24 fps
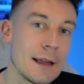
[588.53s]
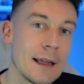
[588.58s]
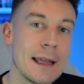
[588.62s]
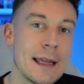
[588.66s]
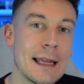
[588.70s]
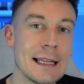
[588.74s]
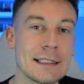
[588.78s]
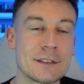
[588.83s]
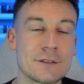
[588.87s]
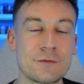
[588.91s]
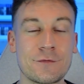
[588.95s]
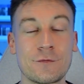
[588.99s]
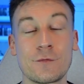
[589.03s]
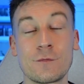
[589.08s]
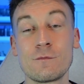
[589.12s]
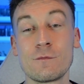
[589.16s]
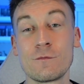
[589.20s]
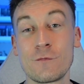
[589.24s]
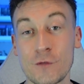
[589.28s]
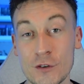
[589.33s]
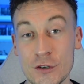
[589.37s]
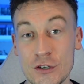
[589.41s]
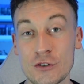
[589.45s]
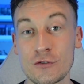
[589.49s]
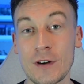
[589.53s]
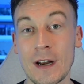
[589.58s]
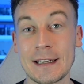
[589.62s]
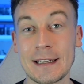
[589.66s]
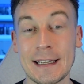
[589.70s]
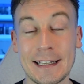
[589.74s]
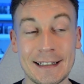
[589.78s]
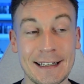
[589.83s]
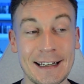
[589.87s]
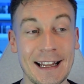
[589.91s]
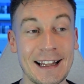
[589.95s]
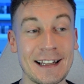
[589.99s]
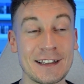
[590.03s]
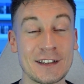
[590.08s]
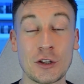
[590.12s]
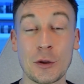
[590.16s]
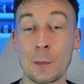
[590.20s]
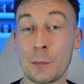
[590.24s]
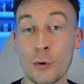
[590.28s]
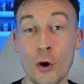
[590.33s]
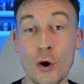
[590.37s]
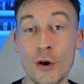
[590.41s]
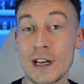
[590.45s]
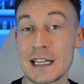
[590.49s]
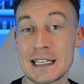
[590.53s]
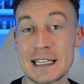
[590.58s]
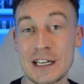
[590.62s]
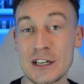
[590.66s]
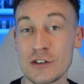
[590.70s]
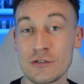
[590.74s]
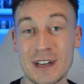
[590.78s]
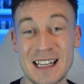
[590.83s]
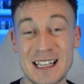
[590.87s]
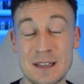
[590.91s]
It's frustrating. De Bruyne's injury